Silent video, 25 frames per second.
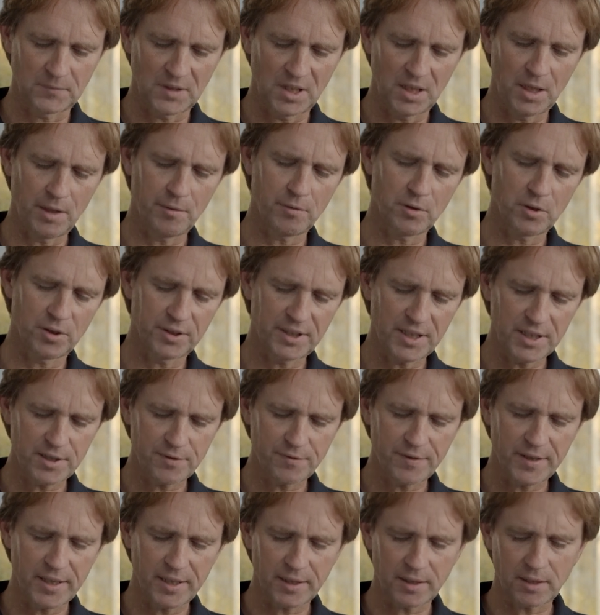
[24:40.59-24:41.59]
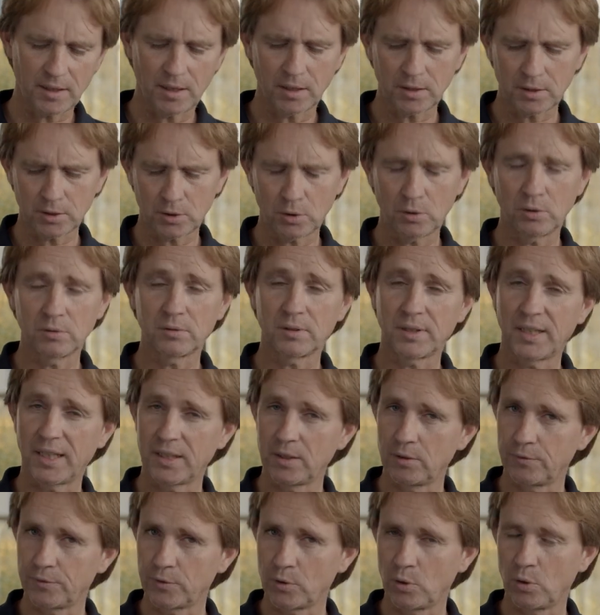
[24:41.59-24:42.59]
Even on this fact, Agathon can
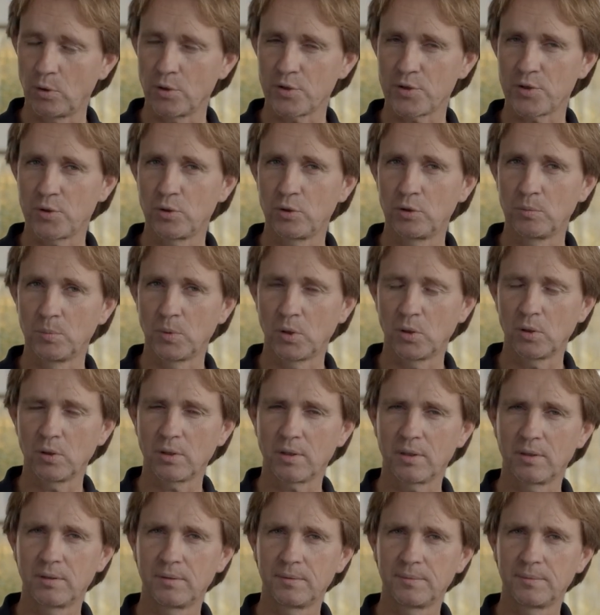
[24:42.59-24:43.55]
of course do more